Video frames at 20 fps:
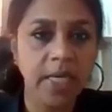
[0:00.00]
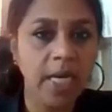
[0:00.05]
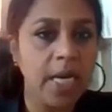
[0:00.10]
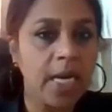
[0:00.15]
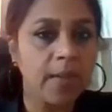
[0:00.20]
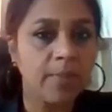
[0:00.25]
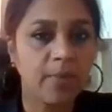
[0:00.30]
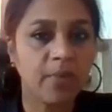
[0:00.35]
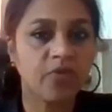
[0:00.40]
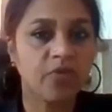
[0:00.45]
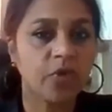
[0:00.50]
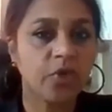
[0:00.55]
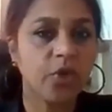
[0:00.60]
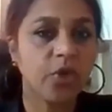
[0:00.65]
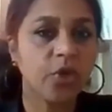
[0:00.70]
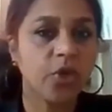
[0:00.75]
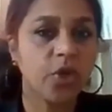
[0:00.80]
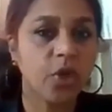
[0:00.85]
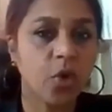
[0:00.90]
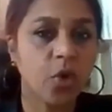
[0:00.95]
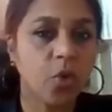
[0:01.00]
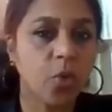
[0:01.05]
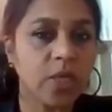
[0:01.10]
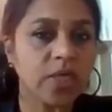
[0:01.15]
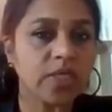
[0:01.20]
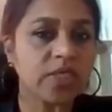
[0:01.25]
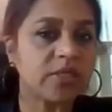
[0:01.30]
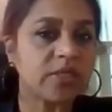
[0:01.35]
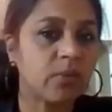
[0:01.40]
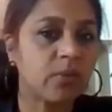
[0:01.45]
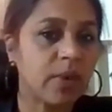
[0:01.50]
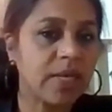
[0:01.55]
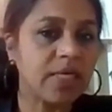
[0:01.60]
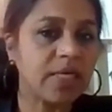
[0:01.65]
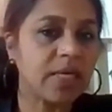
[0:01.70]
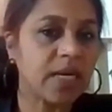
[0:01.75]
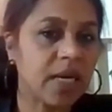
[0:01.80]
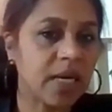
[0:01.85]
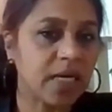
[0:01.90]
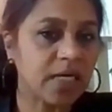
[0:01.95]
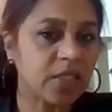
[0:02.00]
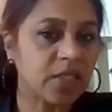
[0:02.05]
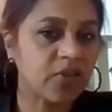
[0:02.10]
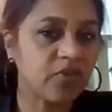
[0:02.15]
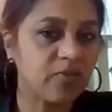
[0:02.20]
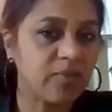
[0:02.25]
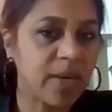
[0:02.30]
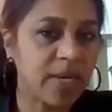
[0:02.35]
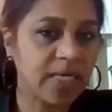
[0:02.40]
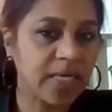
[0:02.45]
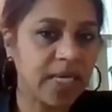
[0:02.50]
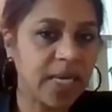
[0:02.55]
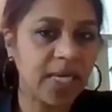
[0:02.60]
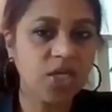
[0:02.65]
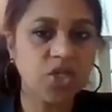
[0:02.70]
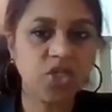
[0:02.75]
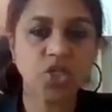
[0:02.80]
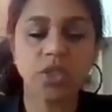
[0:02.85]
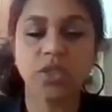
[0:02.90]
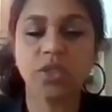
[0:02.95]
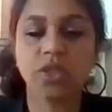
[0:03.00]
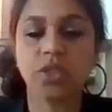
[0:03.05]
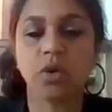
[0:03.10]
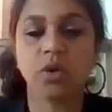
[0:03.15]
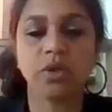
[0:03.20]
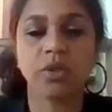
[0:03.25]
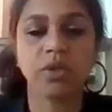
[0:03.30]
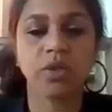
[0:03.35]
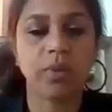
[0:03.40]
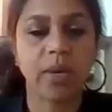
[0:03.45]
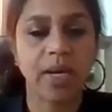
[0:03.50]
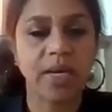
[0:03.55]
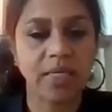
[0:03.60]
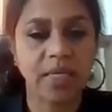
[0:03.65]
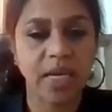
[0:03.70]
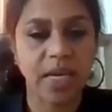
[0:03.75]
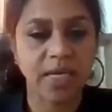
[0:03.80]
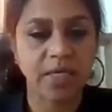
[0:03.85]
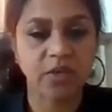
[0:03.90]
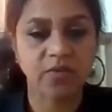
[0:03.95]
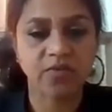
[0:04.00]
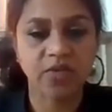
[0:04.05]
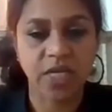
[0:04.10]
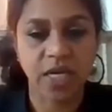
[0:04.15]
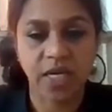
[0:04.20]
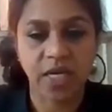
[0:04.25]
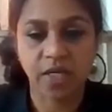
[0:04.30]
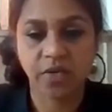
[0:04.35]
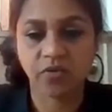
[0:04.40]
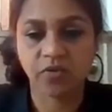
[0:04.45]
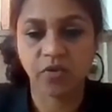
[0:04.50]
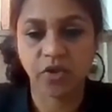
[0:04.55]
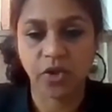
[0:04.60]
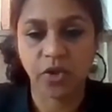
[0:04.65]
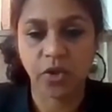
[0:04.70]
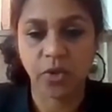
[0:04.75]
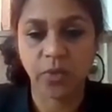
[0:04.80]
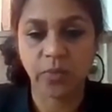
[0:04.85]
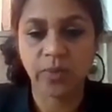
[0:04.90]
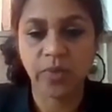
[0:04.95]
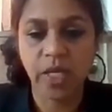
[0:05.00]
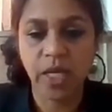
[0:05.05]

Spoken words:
before you know what is the right kind of medications or the right kind of diet for you.